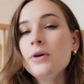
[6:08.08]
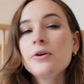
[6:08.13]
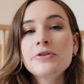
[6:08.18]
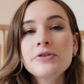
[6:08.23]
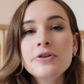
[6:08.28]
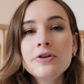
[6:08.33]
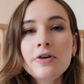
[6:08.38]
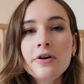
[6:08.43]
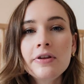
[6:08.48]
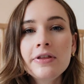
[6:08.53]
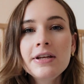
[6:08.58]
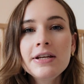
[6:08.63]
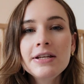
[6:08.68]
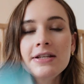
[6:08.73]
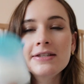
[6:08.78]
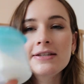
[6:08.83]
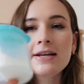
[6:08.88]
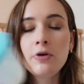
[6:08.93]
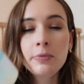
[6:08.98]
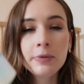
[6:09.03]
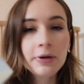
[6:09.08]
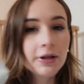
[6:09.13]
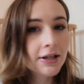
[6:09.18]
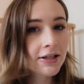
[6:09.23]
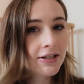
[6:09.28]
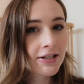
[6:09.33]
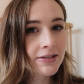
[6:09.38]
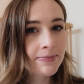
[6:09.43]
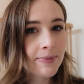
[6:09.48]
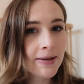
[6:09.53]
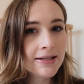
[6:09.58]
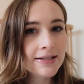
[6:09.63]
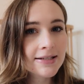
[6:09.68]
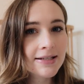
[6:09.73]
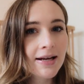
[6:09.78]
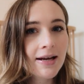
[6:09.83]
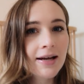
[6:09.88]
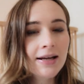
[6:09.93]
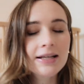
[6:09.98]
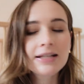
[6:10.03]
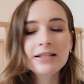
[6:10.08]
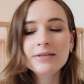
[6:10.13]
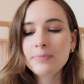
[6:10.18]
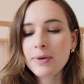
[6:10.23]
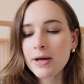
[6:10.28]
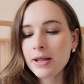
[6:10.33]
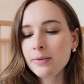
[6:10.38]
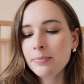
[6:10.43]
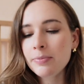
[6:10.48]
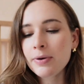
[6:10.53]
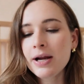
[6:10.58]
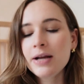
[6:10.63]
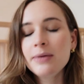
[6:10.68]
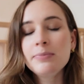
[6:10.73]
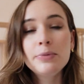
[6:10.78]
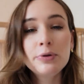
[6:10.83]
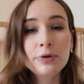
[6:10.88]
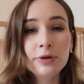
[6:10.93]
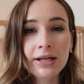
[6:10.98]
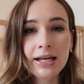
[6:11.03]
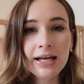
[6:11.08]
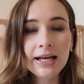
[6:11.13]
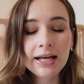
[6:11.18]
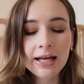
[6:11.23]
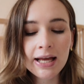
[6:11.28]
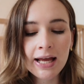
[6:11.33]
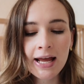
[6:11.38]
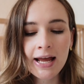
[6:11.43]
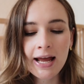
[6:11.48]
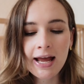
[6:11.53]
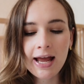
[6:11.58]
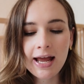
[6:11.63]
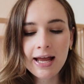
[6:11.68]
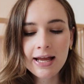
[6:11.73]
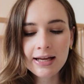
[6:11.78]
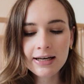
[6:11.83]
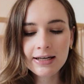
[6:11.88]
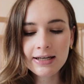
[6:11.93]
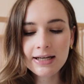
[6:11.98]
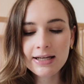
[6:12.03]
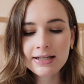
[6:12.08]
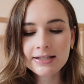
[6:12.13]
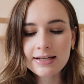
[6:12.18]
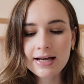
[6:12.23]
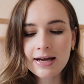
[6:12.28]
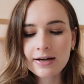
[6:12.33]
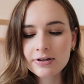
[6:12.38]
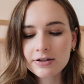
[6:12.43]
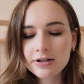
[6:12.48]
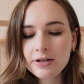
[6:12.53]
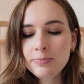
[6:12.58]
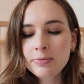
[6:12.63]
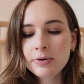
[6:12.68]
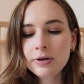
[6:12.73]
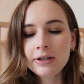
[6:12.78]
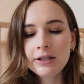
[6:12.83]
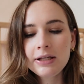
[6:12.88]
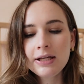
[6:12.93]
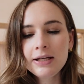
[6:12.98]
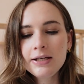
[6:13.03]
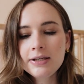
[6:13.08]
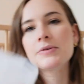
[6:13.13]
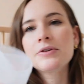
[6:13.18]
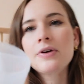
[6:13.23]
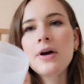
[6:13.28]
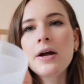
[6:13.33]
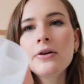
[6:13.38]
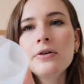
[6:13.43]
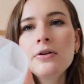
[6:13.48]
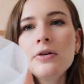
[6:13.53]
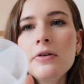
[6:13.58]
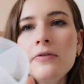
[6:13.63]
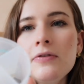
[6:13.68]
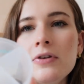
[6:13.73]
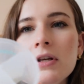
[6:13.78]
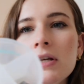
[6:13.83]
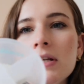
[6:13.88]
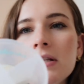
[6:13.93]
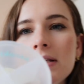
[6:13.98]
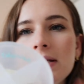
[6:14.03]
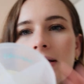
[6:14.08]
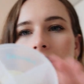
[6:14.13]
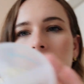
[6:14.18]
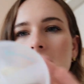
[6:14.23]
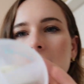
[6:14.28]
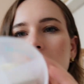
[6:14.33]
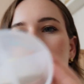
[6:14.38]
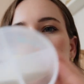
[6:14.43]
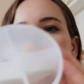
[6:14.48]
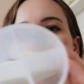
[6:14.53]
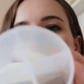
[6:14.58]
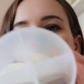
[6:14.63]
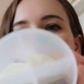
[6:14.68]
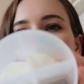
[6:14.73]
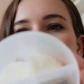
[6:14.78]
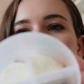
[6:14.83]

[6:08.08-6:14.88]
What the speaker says: also got this formula dispenser. It's by the brand Mookie and it's actually brilliant. So I don't know if you can see in there, but